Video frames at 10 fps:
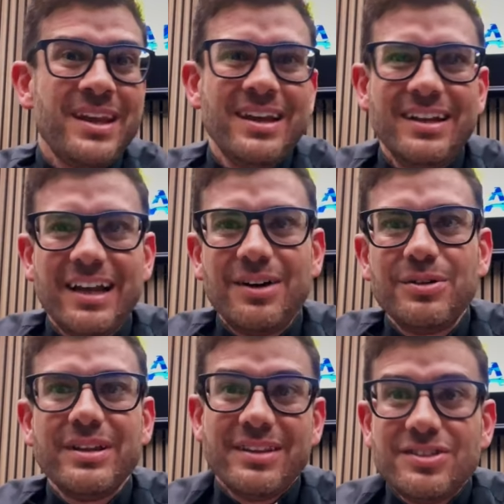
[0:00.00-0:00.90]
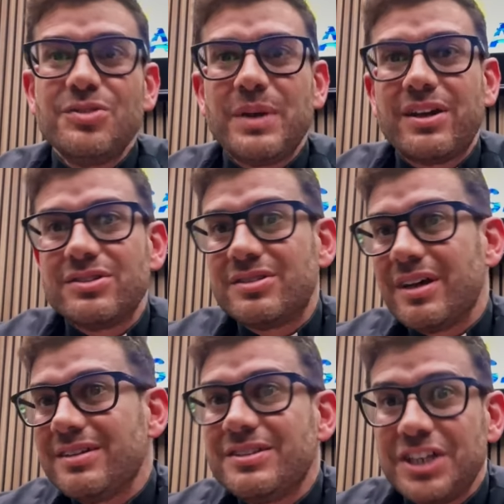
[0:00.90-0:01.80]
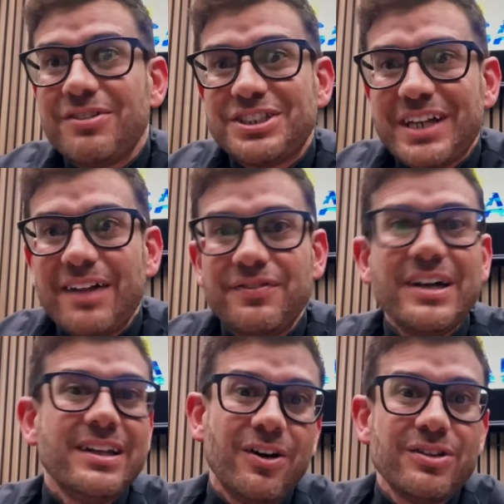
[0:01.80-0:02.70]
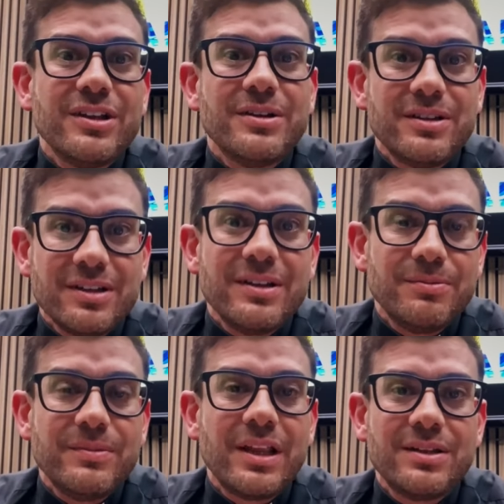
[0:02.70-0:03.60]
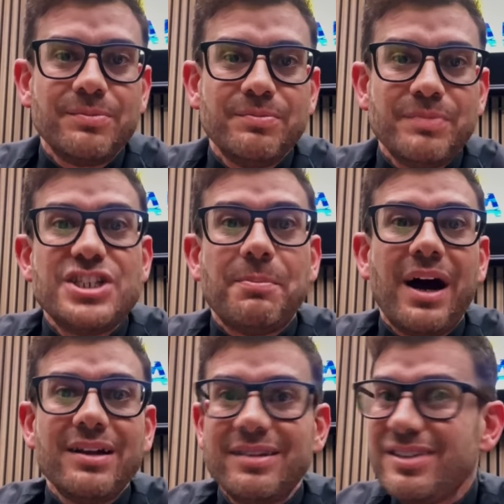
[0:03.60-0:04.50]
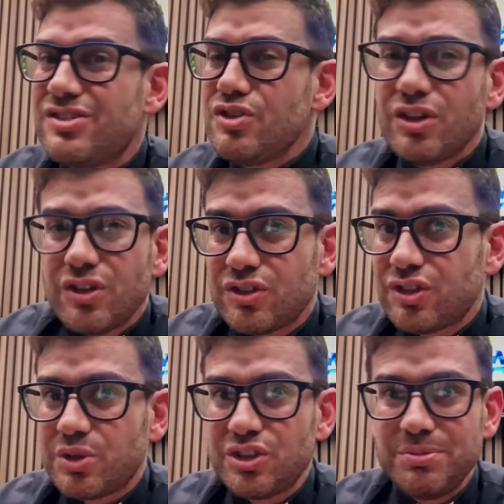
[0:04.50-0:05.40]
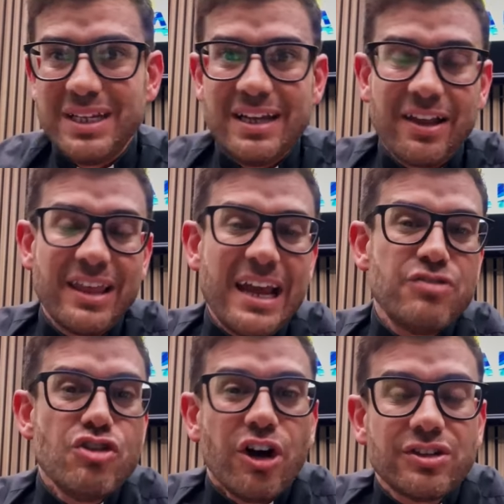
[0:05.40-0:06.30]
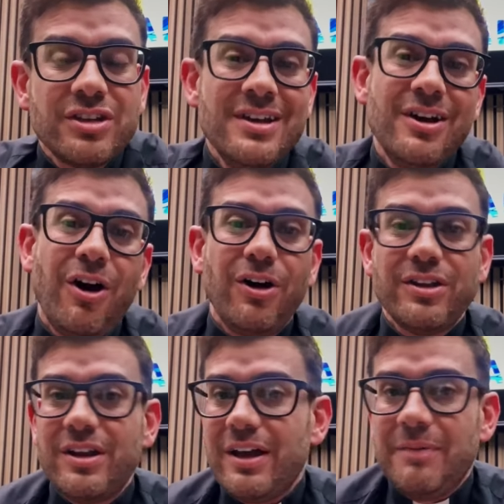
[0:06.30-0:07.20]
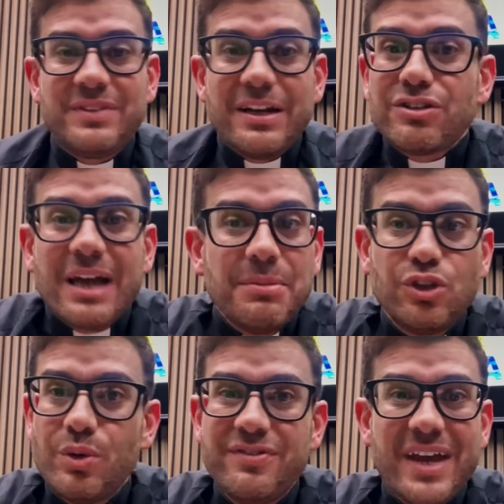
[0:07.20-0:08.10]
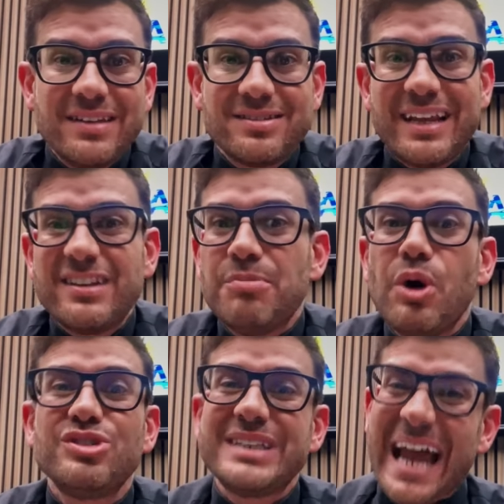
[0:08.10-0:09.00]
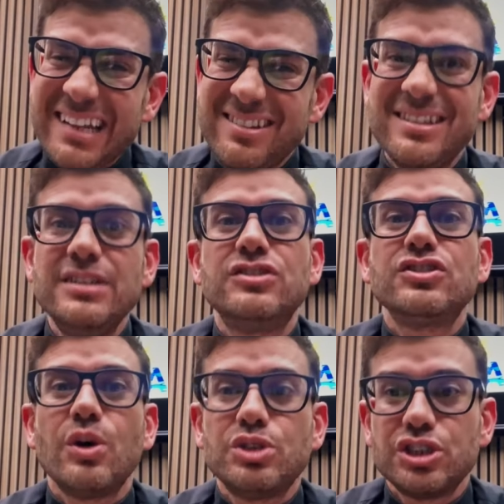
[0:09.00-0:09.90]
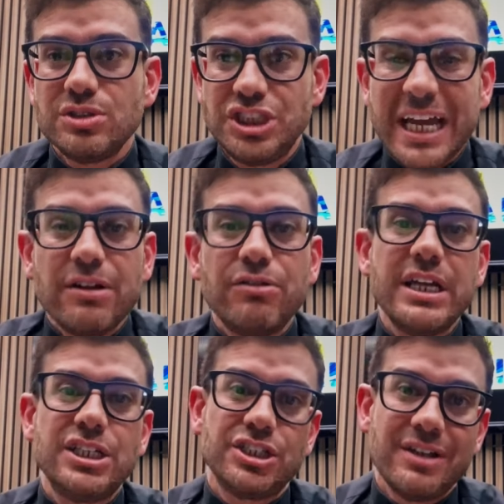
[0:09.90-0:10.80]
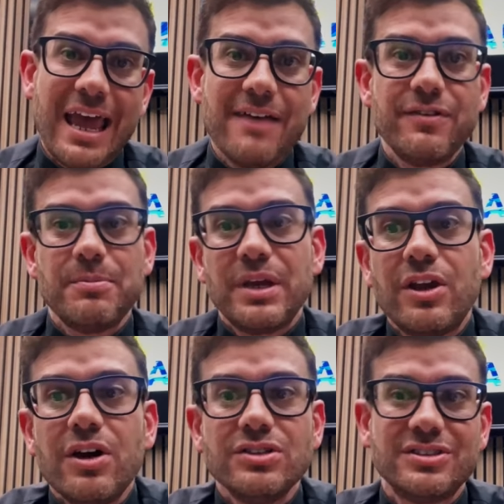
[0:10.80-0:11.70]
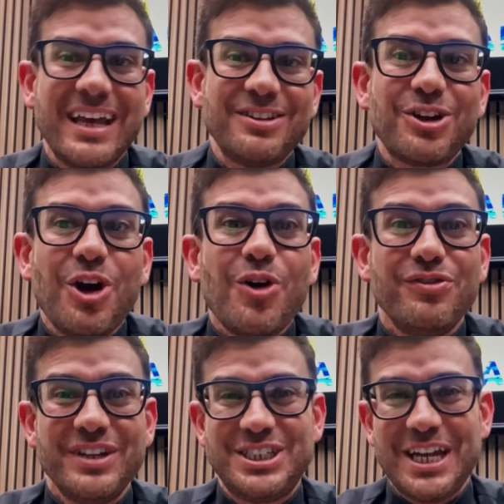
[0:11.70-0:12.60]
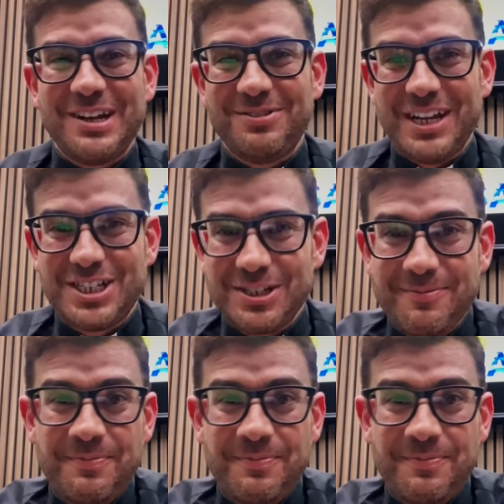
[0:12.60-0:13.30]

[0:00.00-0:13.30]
Now, this is because Generation Alpha, on the major part, is not on social media. They're not on. They're not coming to events. They're the most anti-social generation ever because they're the COVID generation.